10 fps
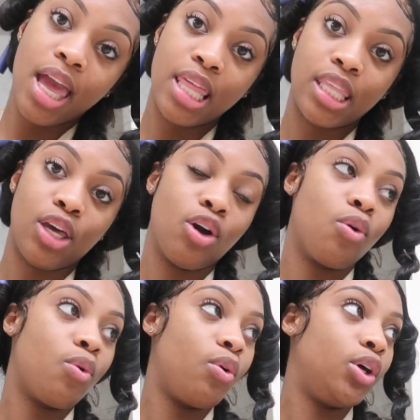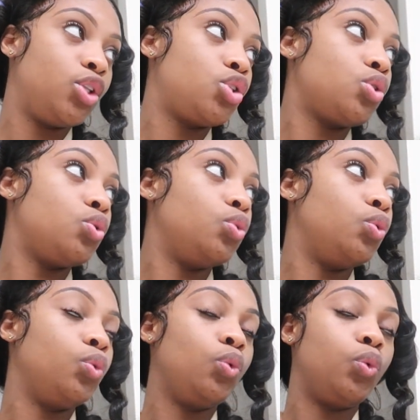and then go on
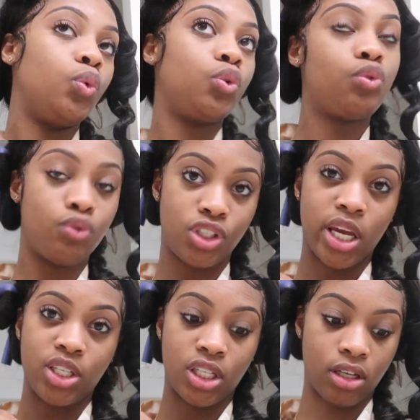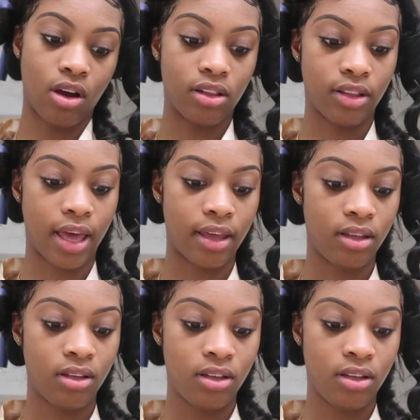to changing and all of that.